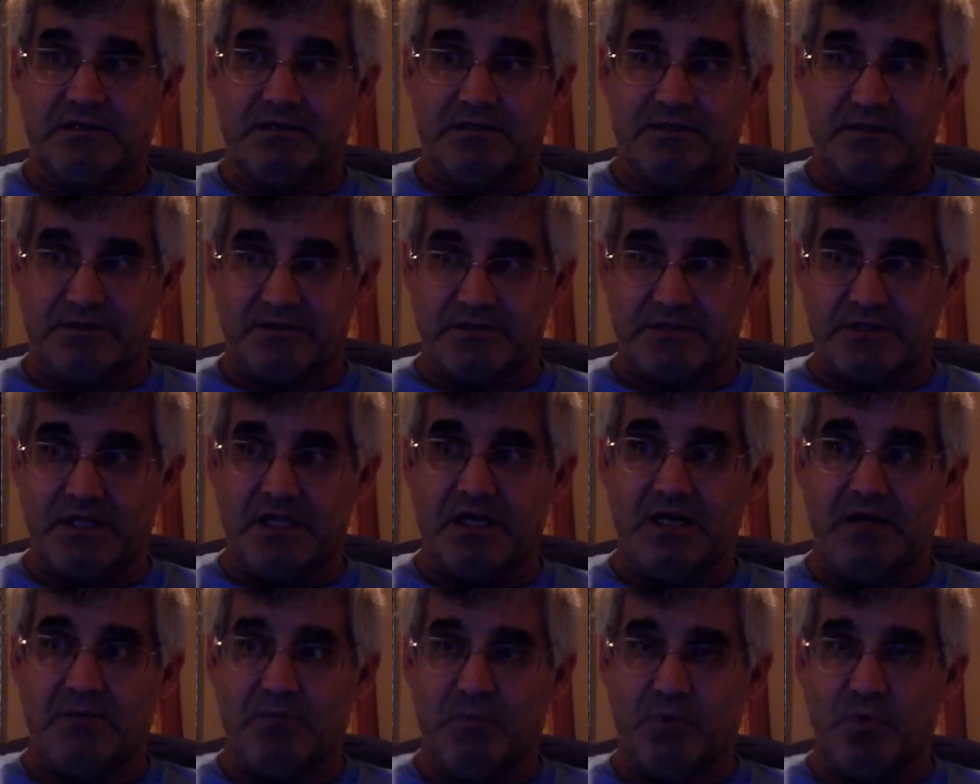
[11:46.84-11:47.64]
there's a
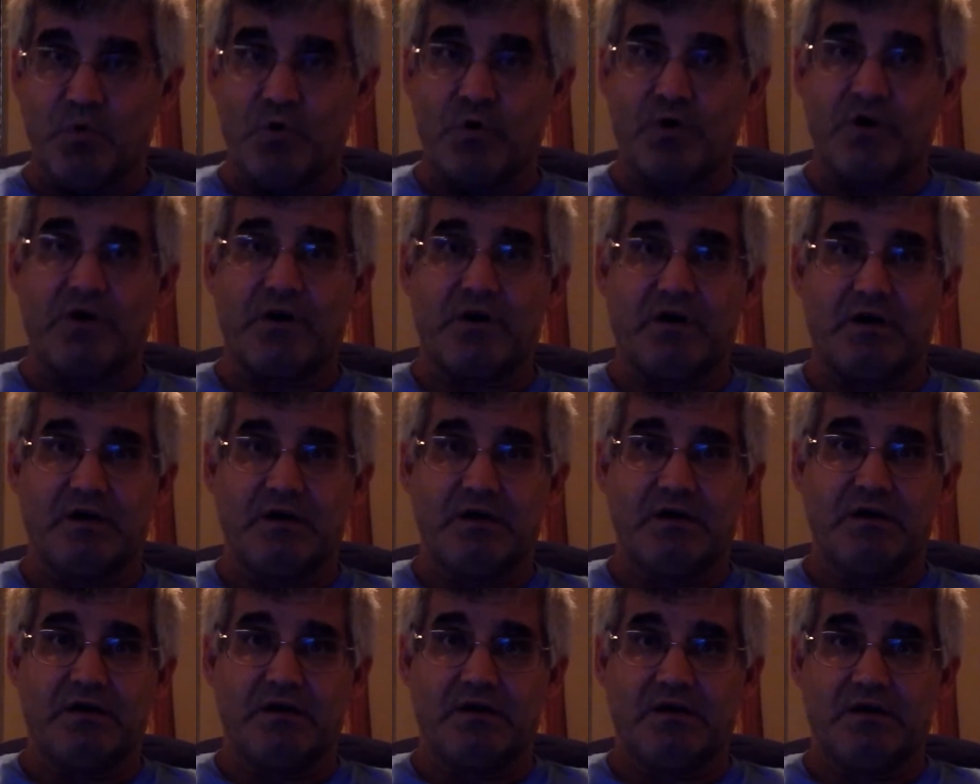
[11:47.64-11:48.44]
lot more
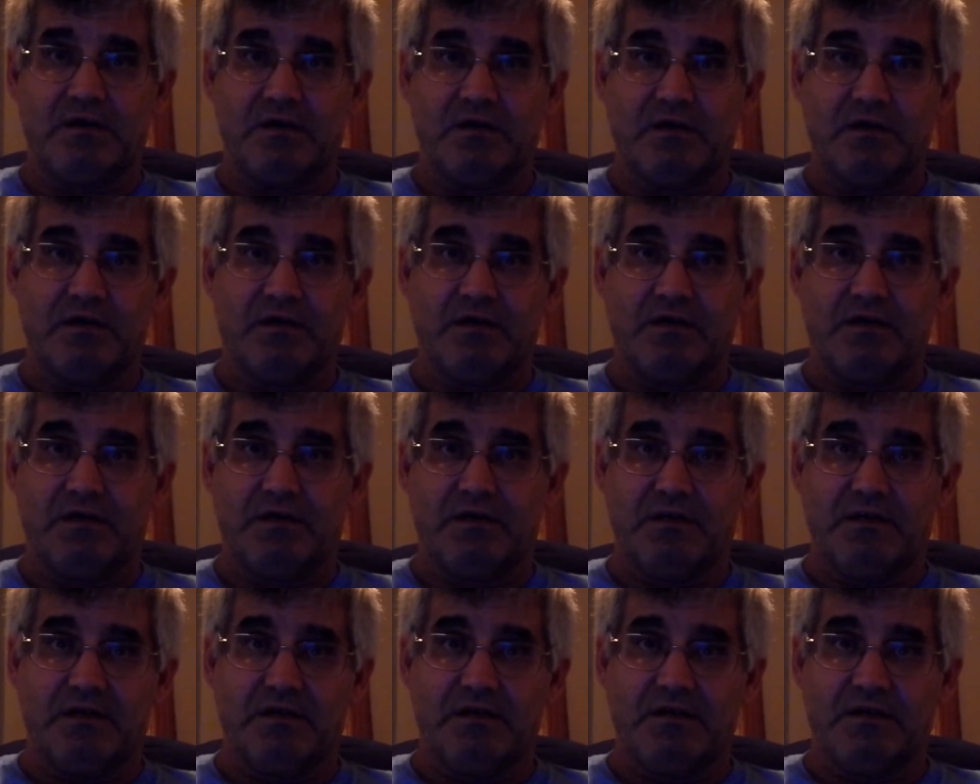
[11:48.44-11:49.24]

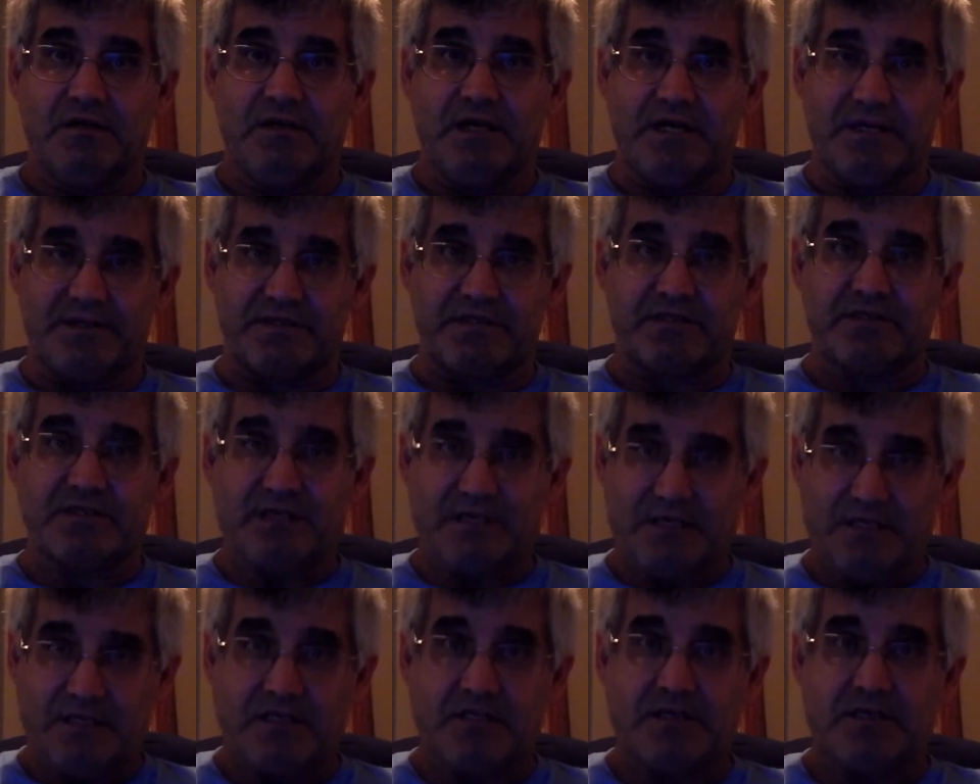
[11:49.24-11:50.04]
at
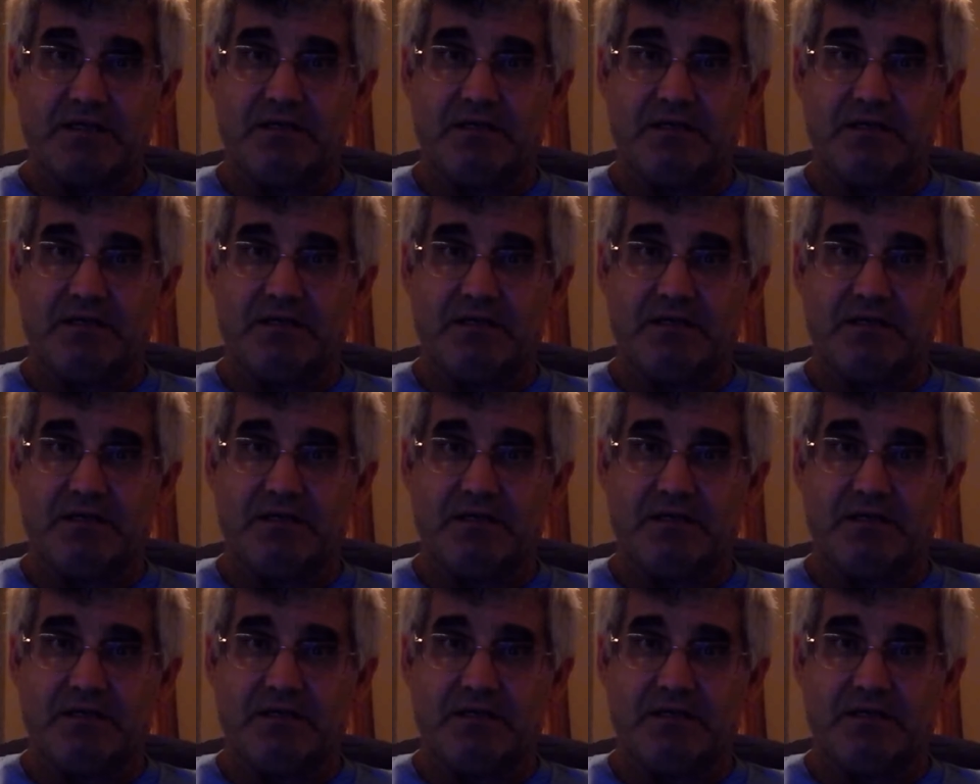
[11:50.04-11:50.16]
stake.